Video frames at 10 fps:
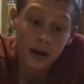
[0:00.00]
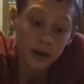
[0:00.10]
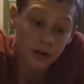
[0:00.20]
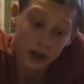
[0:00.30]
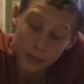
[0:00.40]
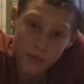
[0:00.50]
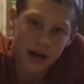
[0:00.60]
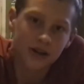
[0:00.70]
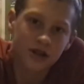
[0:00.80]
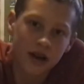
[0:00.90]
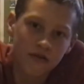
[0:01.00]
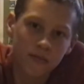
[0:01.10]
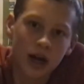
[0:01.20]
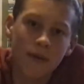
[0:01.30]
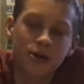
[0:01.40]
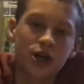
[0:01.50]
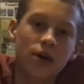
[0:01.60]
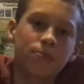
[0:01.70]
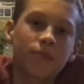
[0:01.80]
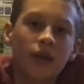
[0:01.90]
you're going to break a chain from time to time.